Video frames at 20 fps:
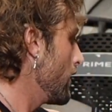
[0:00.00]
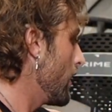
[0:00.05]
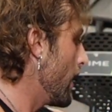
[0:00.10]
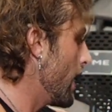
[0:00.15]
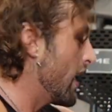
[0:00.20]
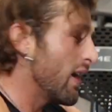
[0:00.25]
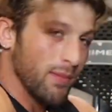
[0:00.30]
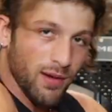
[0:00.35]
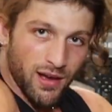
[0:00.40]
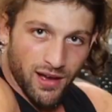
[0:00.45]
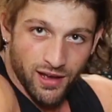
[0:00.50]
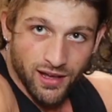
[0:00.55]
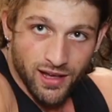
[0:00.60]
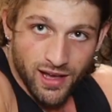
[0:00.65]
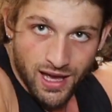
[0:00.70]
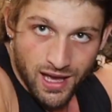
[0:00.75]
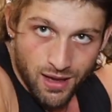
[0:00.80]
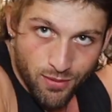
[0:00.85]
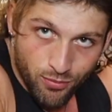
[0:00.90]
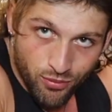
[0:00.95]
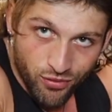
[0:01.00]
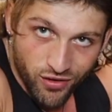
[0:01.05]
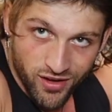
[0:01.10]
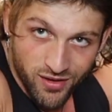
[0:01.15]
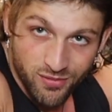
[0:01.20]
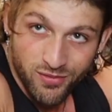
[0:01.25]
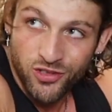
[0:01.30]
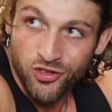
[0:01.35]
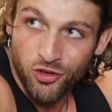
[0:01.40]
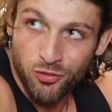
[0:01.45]
I am
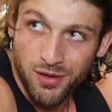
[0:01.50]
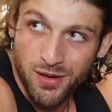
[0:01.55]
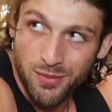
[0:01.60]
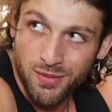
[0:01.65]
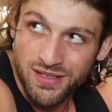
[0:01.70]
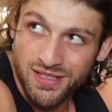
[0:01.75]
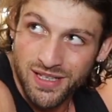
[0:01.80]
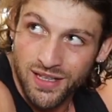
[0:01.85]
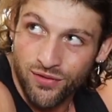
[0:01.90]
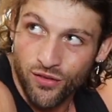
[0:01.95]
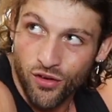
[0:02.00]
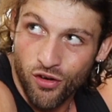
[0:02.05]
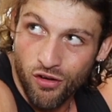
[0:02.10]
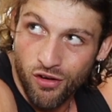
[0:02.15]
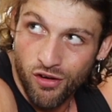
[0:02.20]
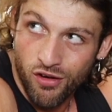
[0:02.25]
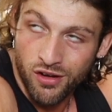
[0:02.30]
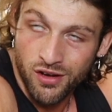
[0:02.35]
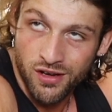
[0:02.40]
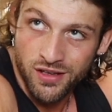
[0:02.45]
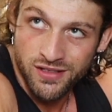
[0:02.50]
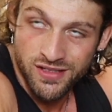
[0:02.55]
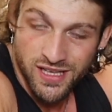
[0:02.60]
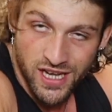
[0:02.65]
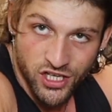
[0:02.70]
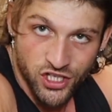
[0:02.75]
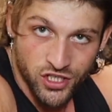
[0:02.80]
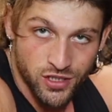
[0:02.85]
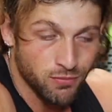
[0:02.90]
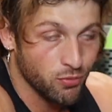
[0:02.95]
pretty much repeating myself all
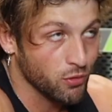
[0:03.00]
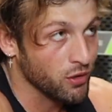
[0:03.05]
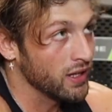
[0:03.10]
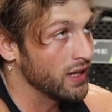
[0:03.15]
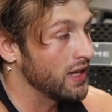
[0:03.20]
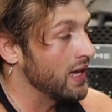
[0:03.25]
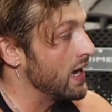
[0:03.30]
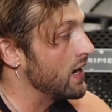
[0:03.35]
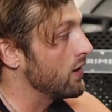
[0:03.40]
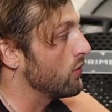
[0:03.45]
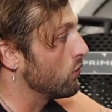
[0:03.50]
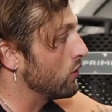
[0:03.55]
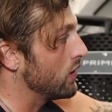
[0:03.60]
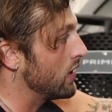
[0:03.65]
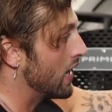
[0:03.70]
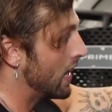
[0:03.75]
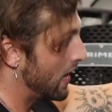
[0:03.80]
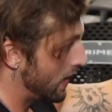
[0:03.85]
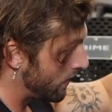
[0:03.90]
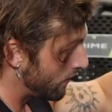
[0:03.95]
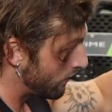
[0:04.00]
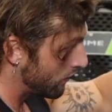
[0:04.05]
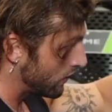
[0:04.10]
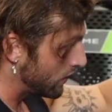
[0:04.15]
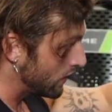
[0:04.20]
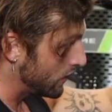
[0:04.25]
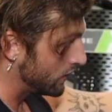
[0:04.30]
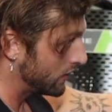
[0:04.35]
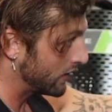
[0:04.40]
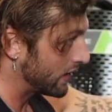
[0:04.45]
session, but again we have
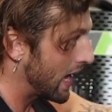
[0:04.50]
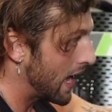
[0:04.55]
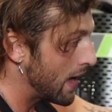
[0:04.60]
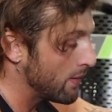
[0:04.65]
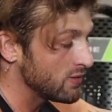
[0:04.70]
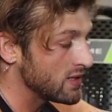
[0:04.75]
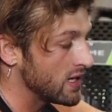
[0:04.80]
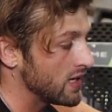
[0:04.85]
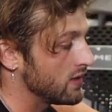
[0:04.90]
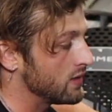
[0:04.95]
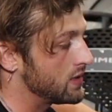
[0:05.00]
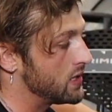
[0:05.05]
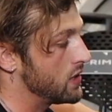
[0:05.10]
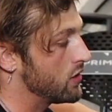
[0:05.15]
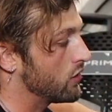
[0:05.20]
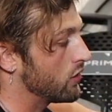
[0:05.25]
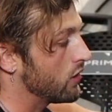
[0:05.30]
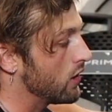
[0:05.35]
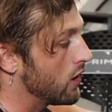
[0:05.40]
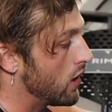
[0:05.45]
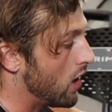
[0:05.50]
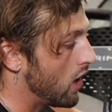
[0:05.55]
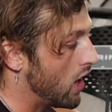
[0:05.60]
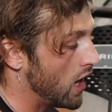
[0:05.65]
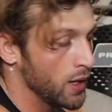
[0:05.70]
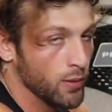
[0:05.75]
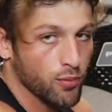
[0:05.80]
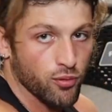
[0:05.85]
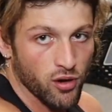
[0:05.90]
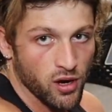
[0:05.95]
the cam settings here
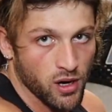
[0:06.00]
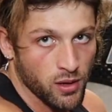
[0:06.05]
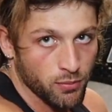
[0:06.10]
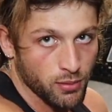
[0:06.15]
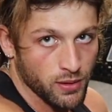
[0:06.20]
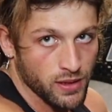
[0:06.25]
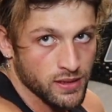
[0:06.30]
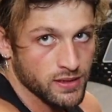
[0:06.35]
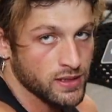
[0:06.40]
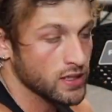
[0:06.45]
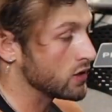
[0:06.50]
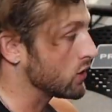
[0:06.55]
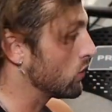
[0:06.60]
on the prime piece.